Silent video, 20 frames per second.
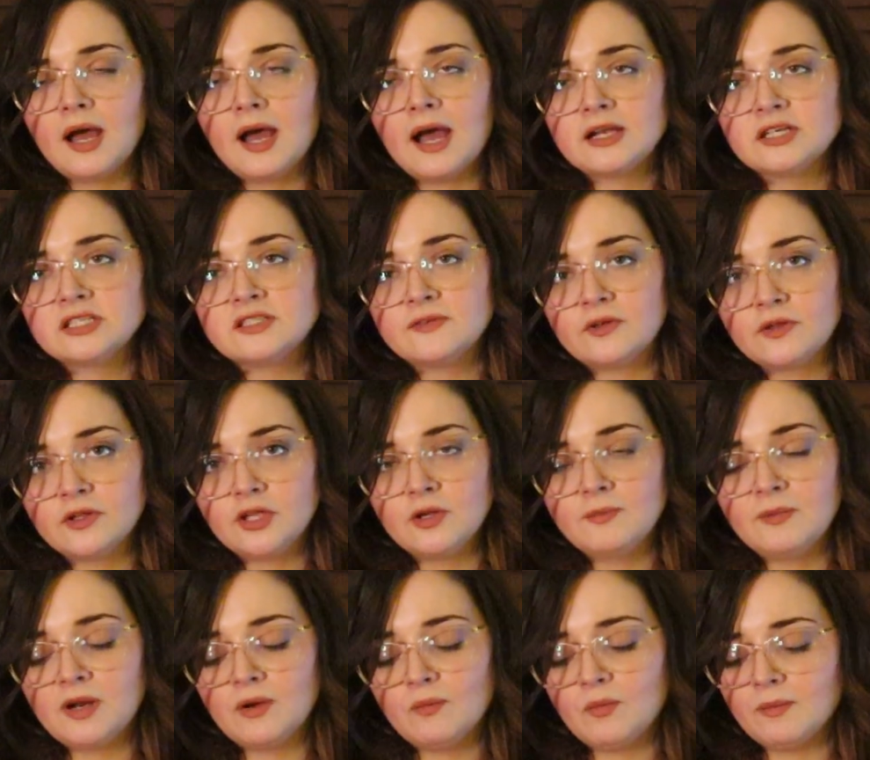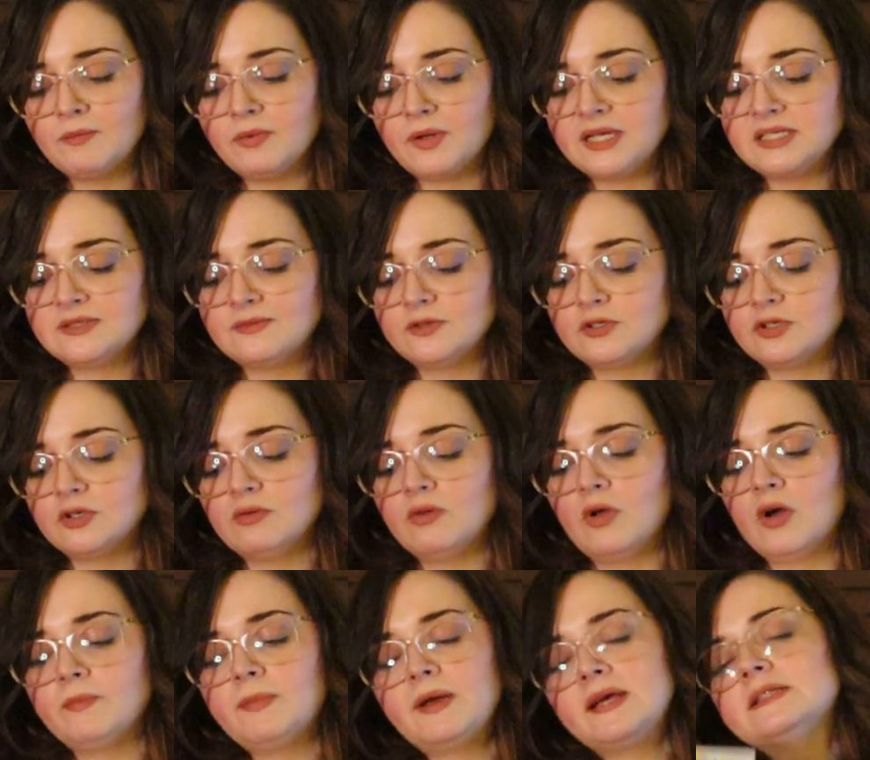I just feel that you've been in one place for too
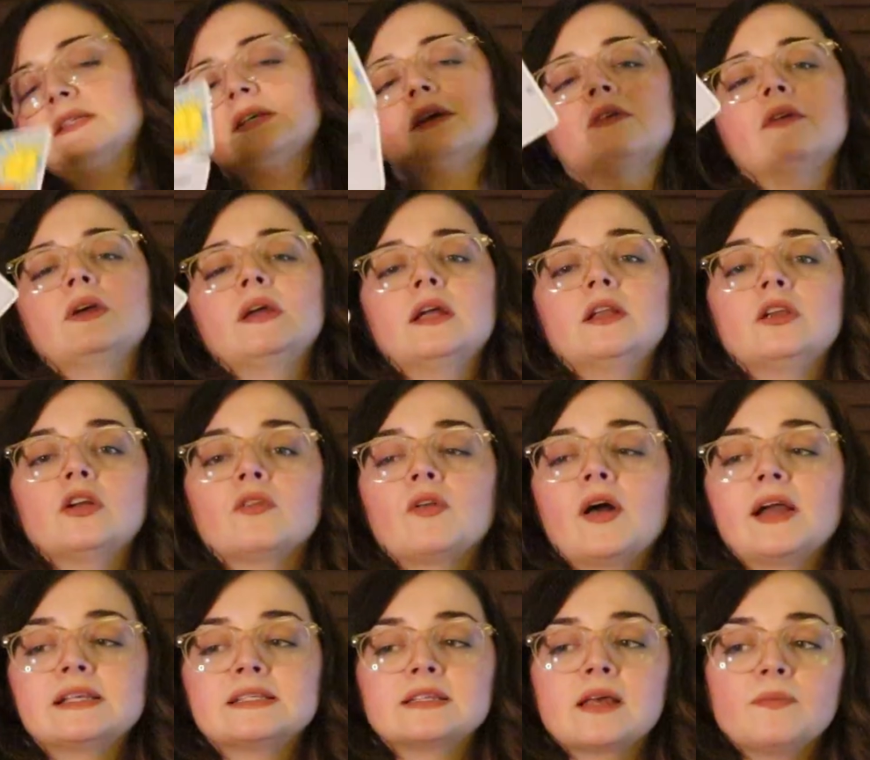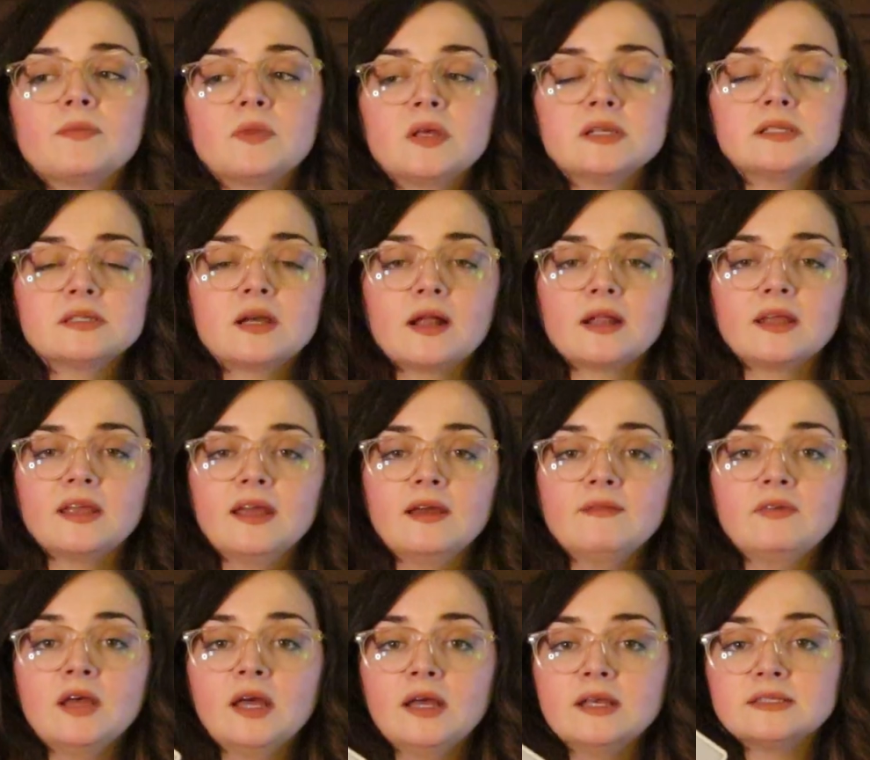long, basically, and you're like, something's got to
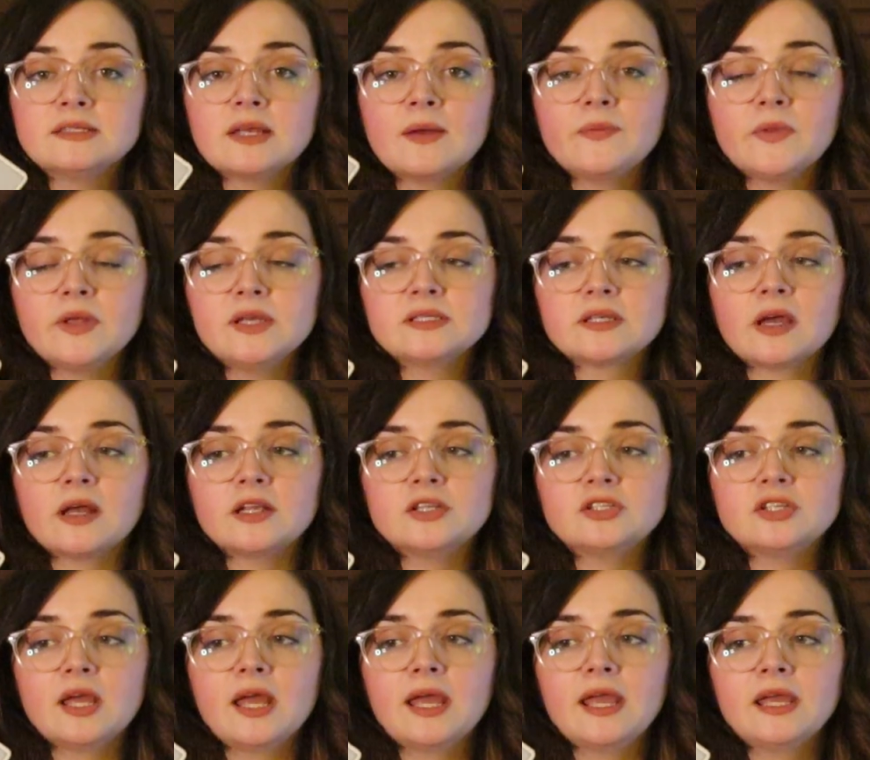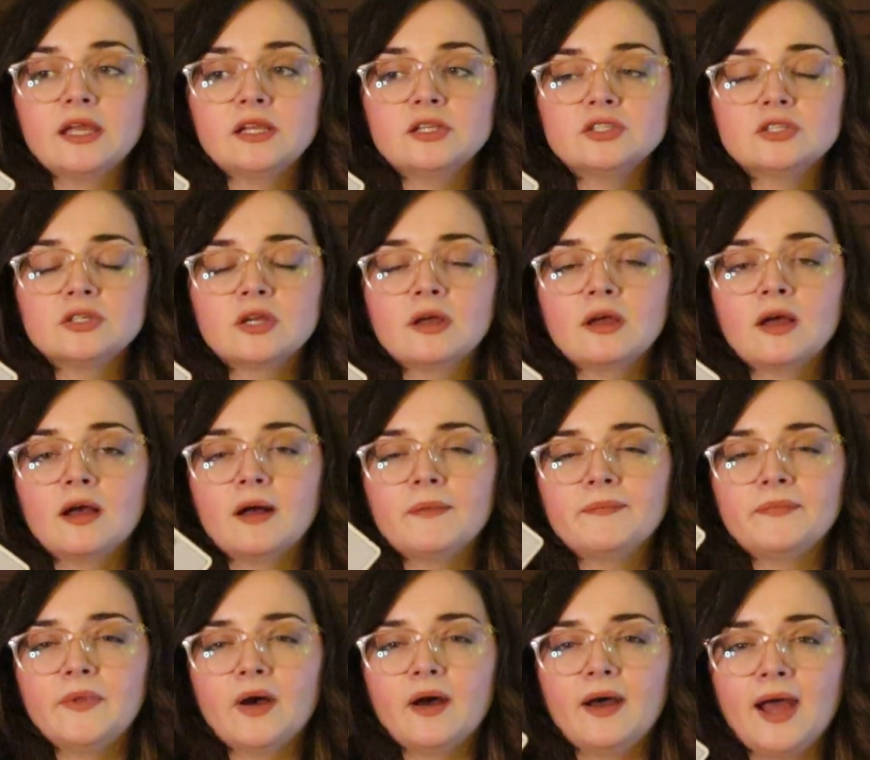give, something's got to change.
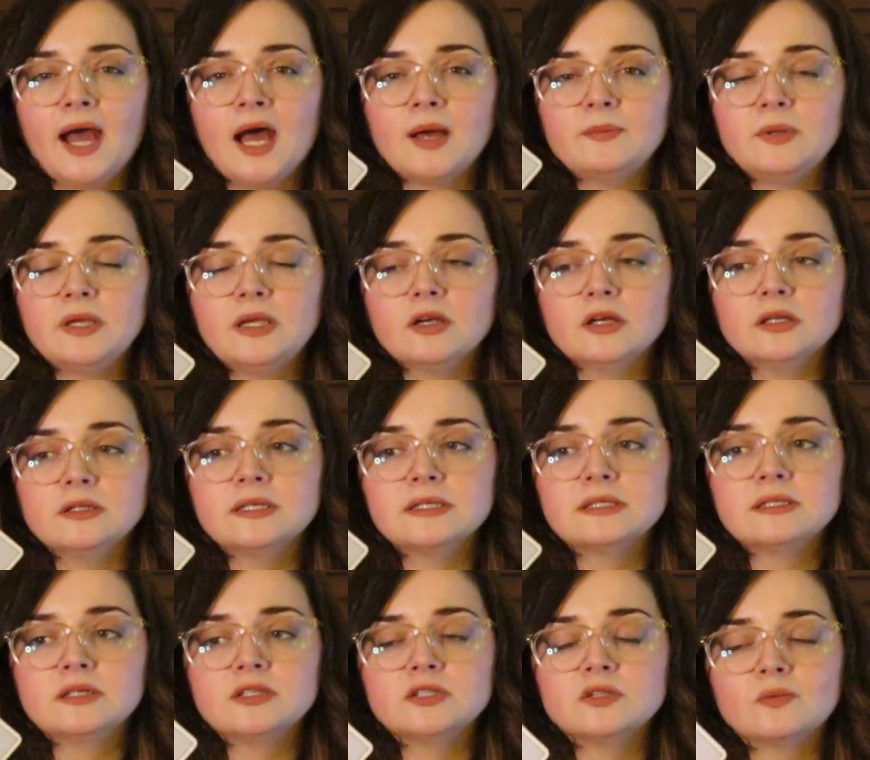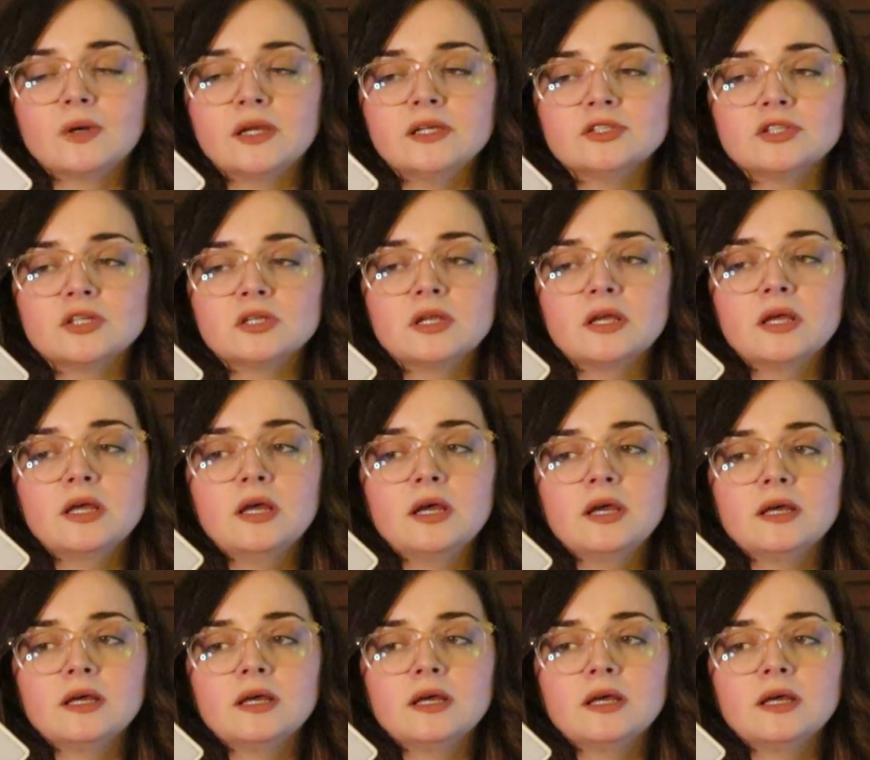Not happy here in this situation.